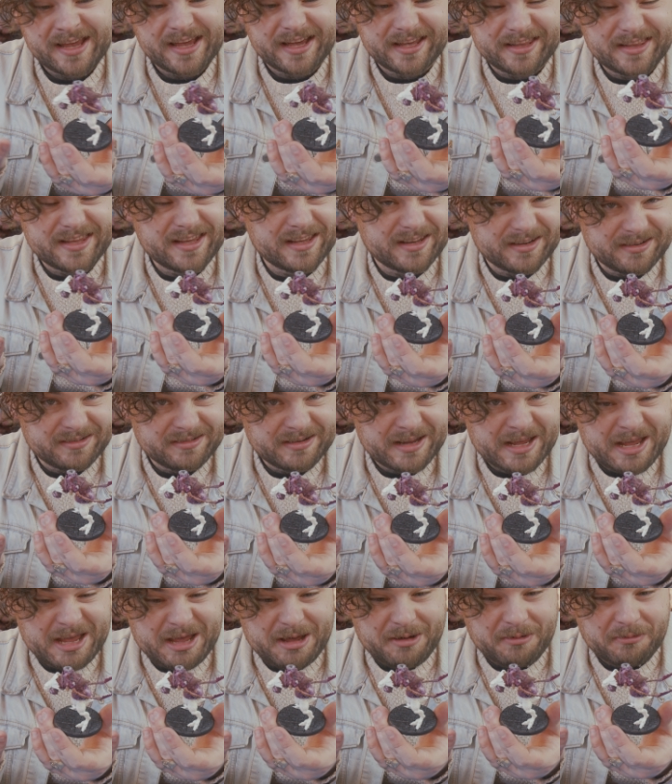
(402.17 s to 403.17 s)
and then
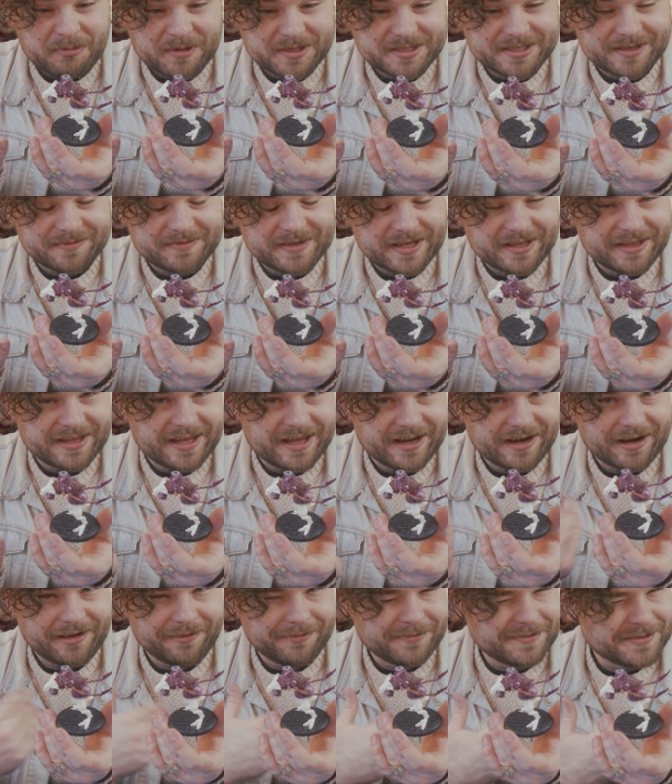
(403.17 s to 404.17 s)
once I've done that,
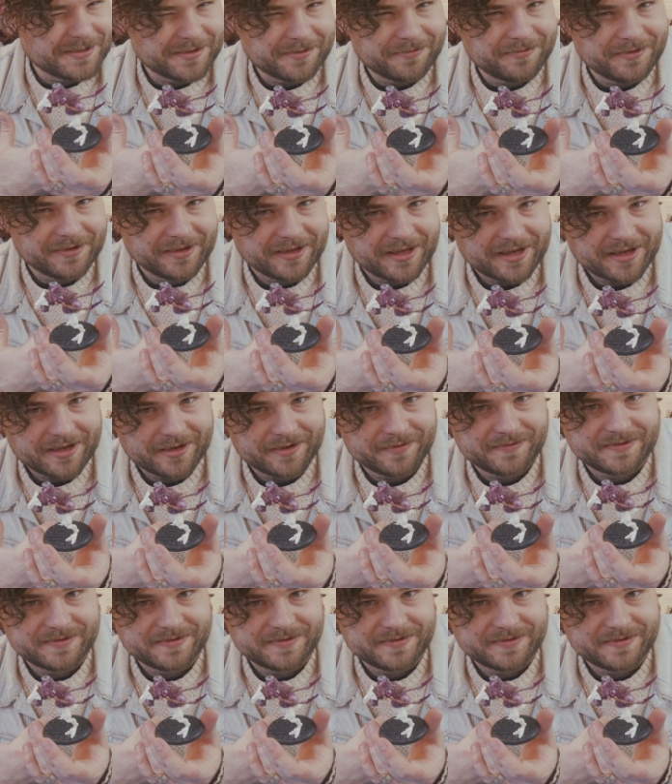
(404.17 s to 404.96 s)
I sort of feel like I've